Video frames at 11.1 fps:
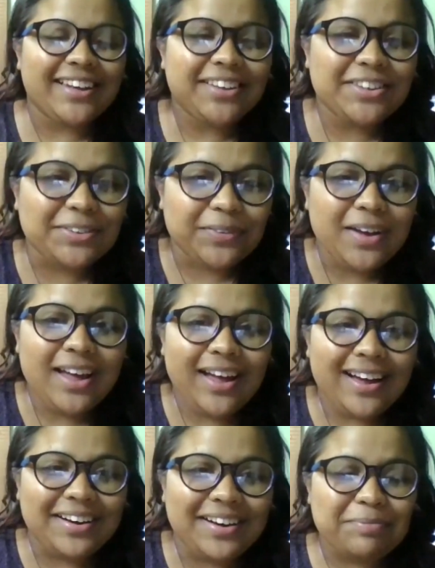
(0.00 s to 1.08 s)
Thank you.
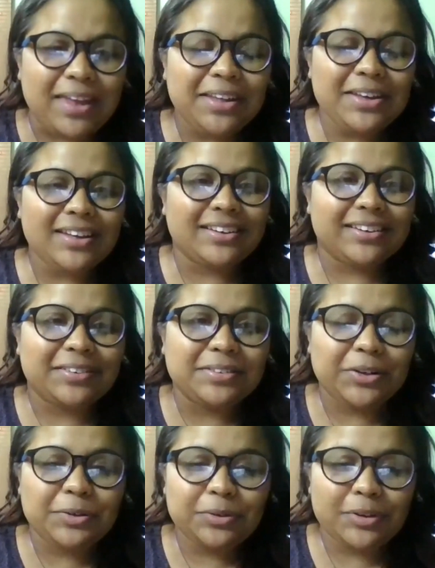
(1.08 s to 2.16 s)
Any a
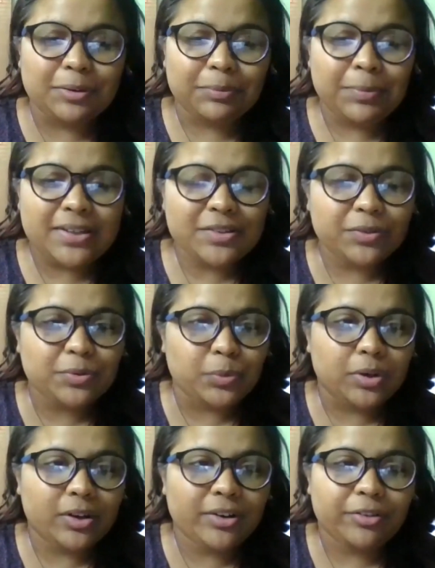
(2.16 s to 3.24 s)
piece of
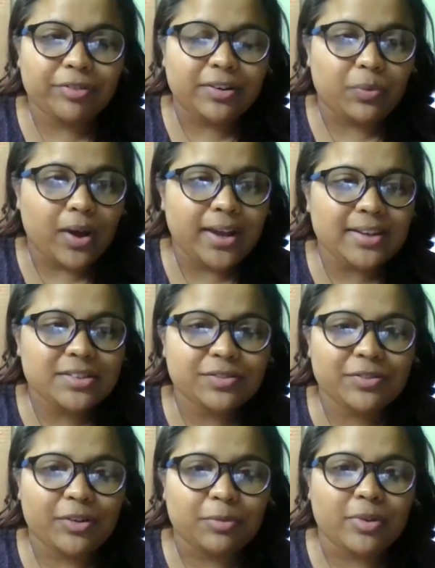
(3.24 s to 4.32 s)
word of
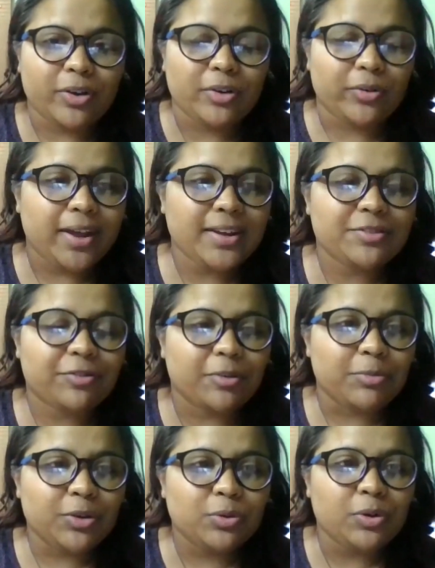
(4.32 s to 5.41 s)
advice from Red
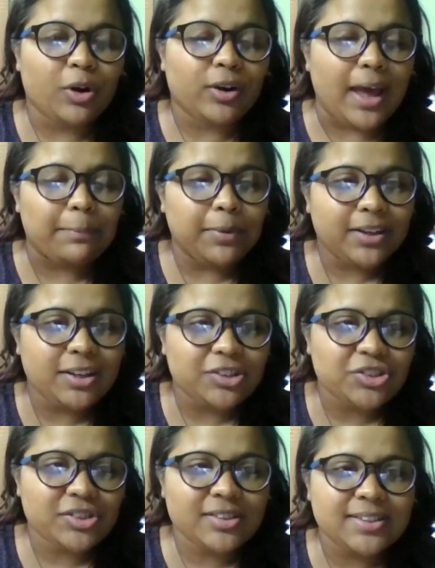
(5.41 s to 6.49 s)
from you on
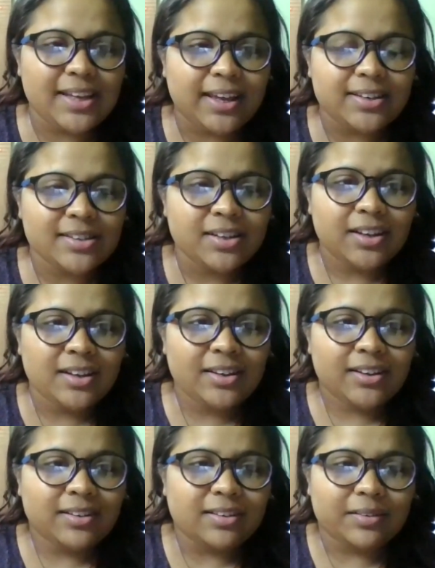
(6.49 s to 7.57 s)
applications and
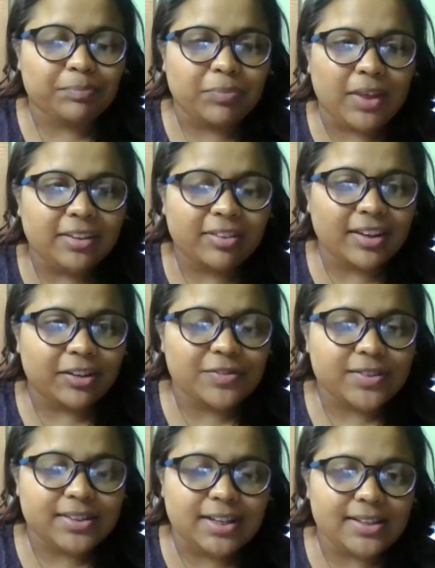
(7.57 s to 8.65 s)
anything of
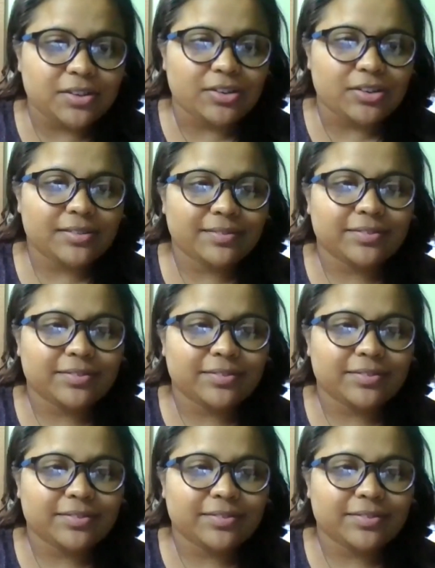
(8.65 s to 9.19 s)
that sort?